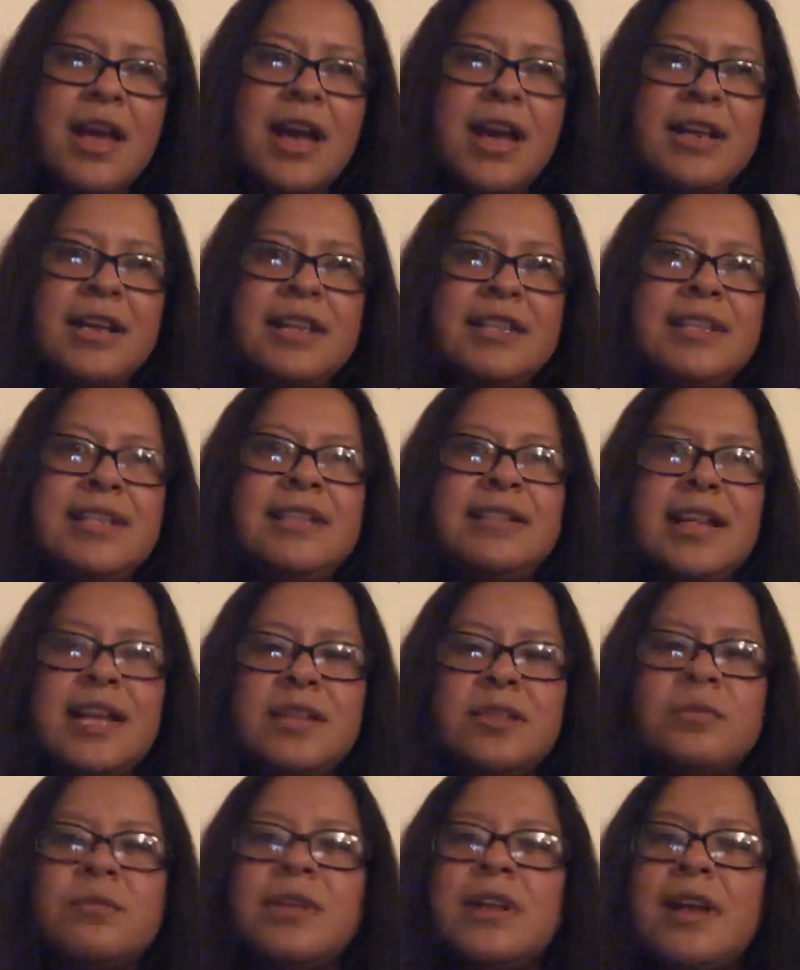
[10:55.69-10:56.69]
And I think
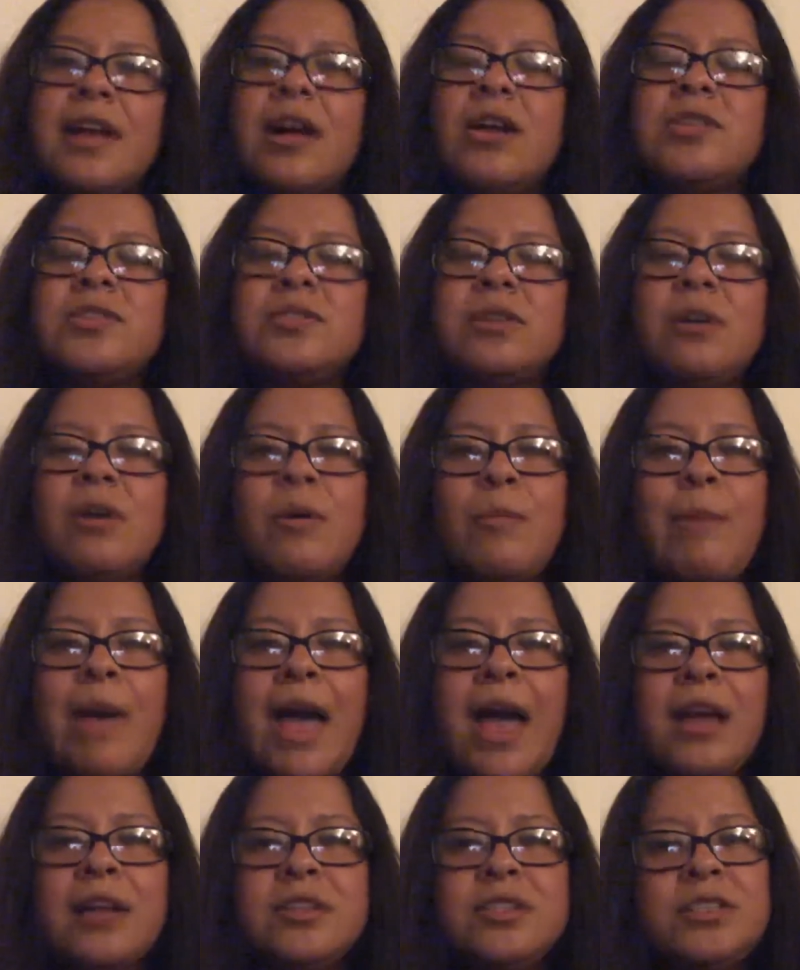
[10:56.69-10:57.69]
that's when I also go
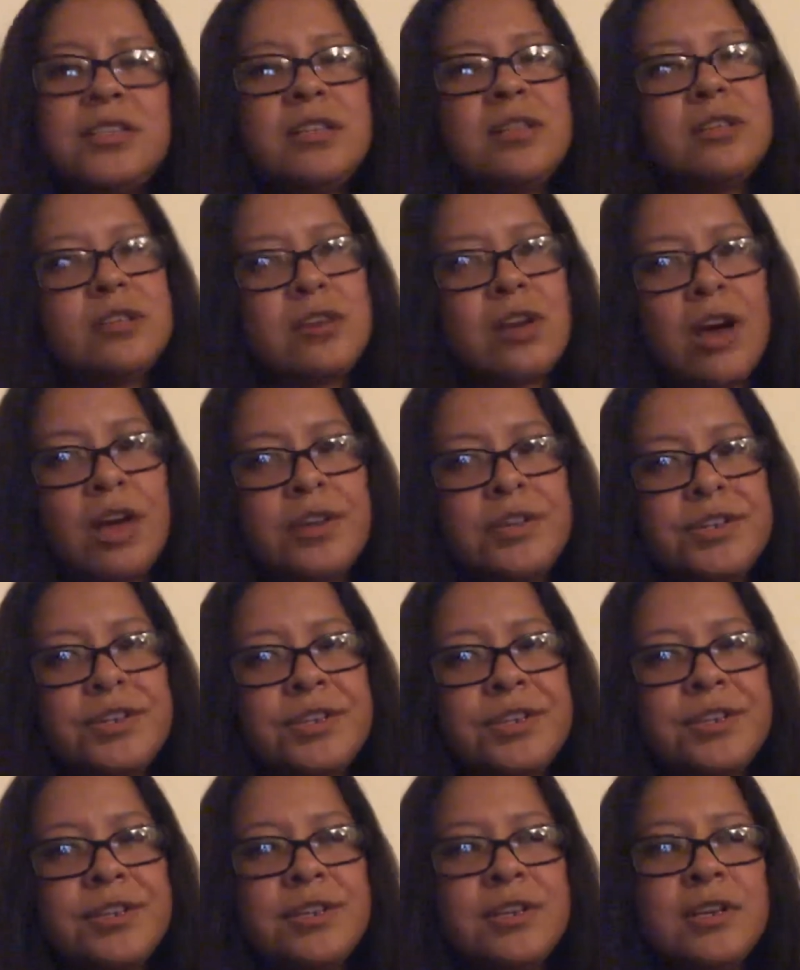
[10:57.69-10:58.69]
back to the
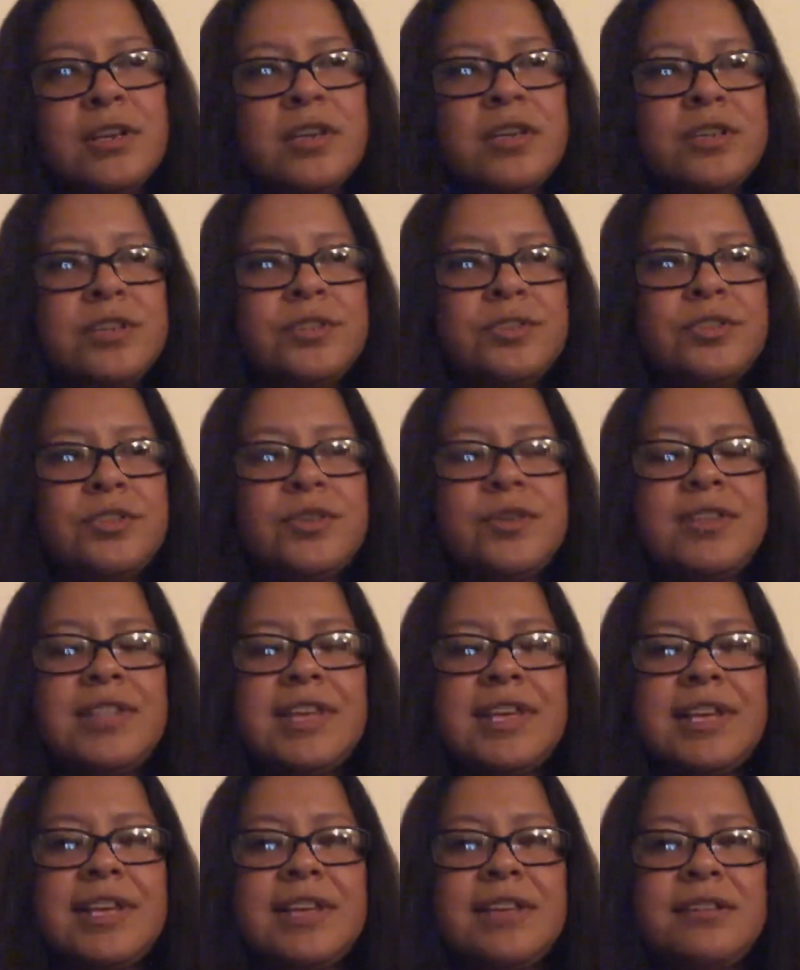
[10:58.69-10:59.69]
doctor so
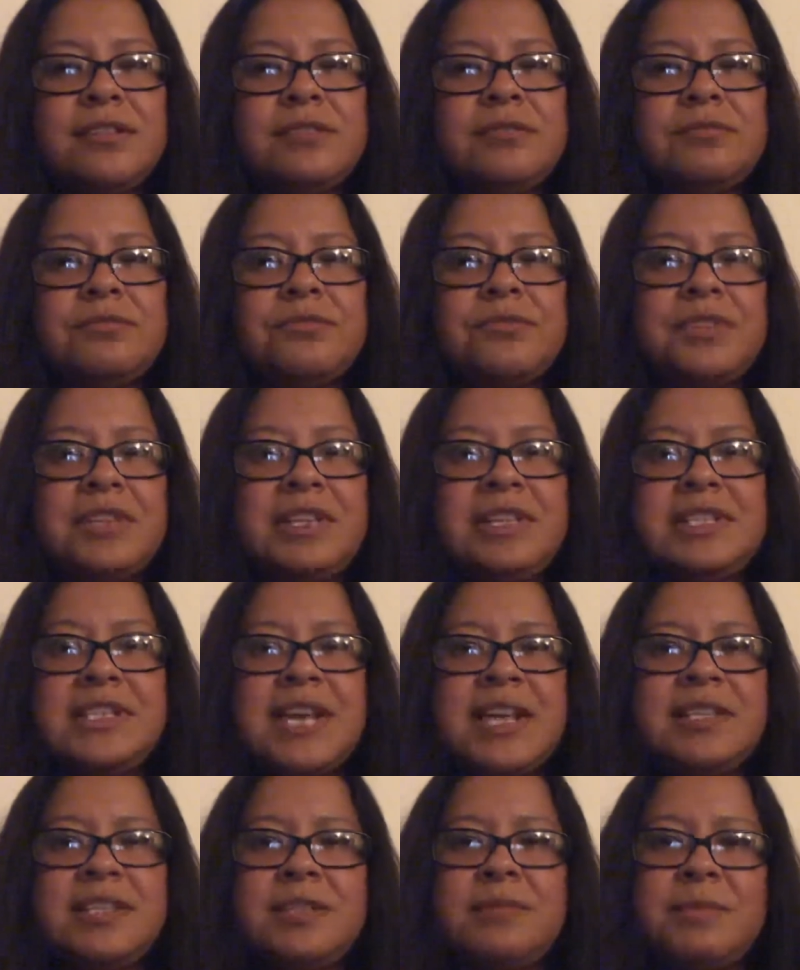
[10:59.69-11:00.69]
they can
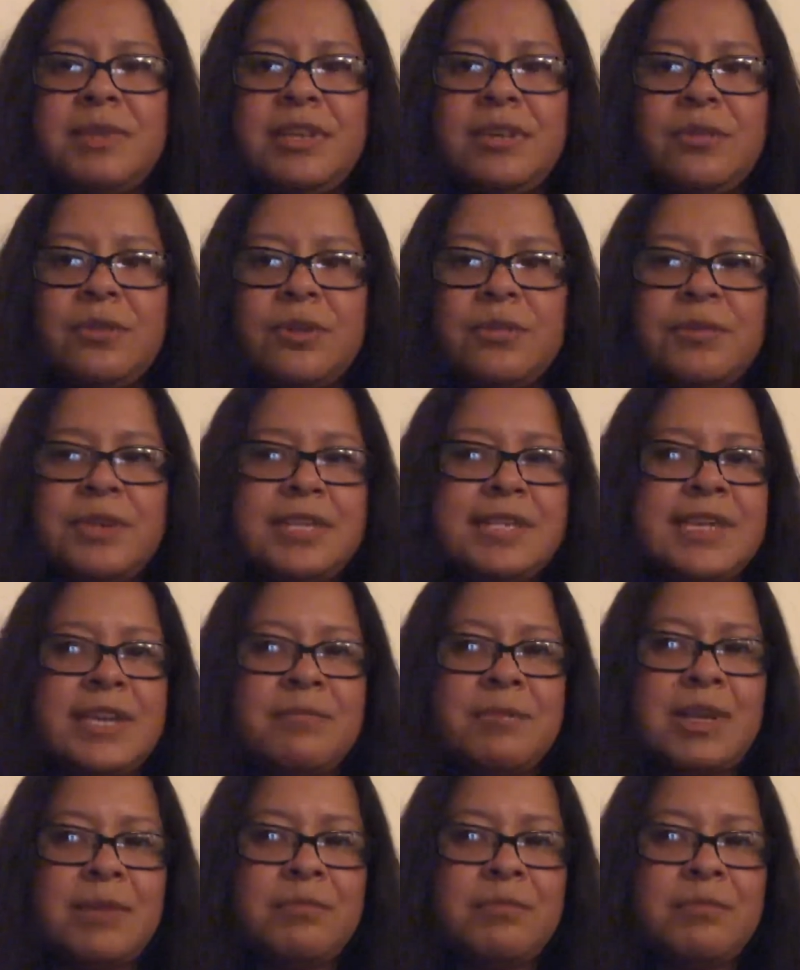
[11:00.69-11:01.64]
retest me or retake my